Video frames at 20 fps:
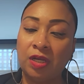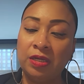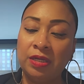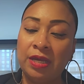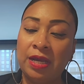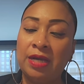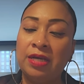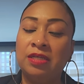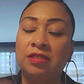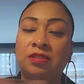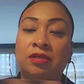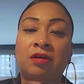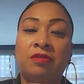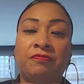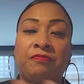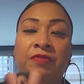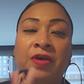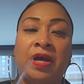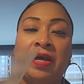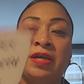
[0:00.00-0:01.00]
yes
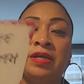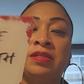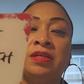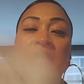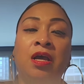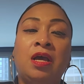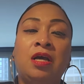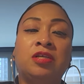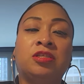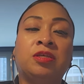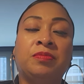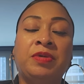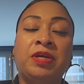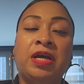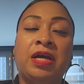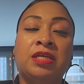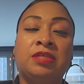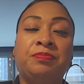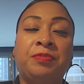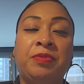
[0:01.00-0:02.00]
confined some of you
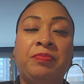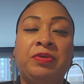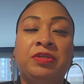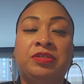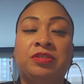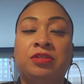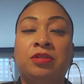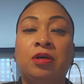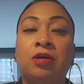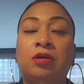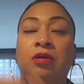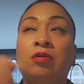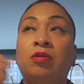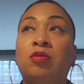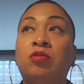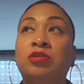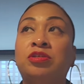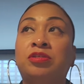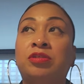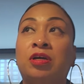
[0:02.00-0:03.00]
guys may be stuck
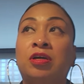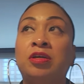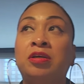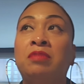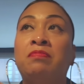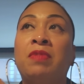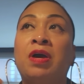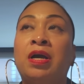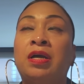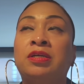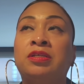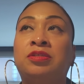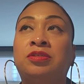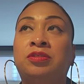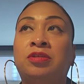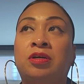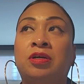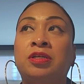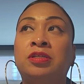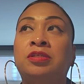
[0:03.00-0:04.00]
or stuck in your mind
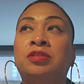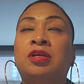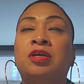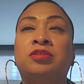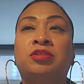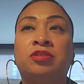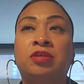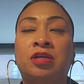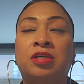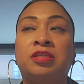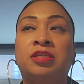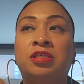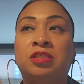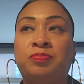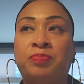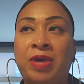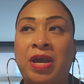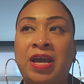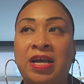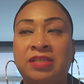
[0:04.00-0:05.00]
stuck in stuck in
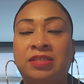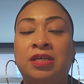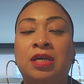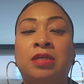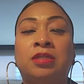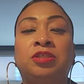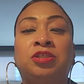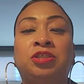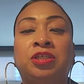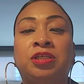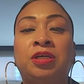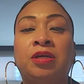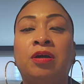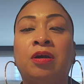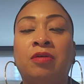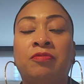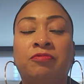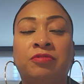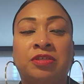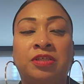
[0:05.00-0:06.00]
this past energy
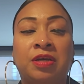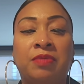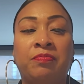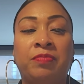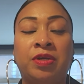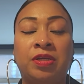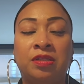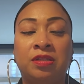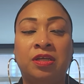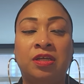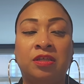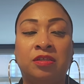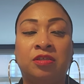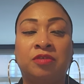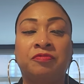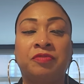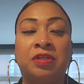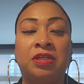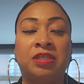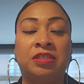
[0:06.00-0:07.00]
of resentment needing
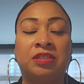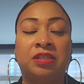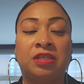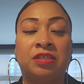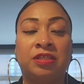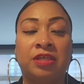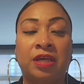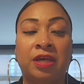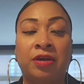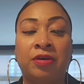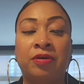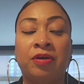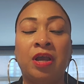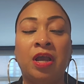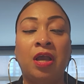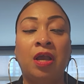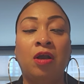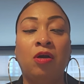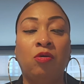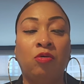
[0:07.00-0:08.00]
to release this here
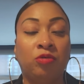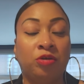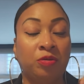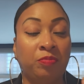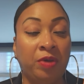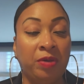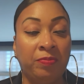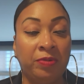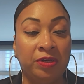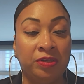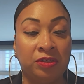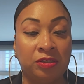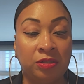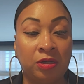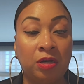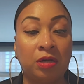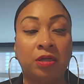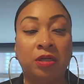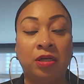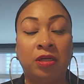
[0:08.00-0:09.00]
or you may be
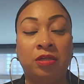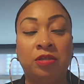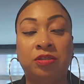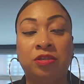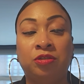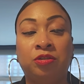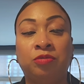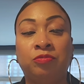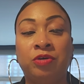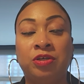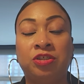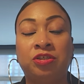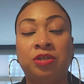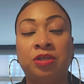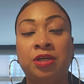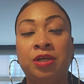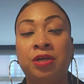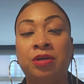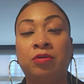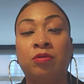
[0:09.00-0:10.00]
stuck in a situation
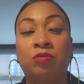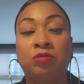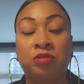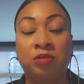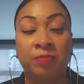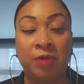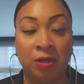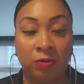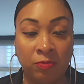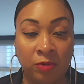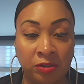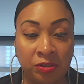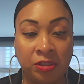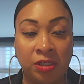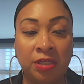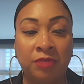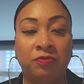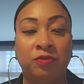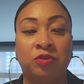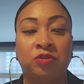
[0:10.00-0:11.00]
here or somebody wants
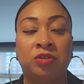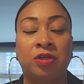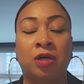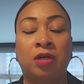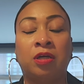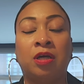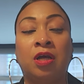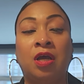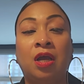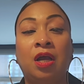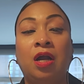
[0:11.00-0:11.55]
to leave you stuck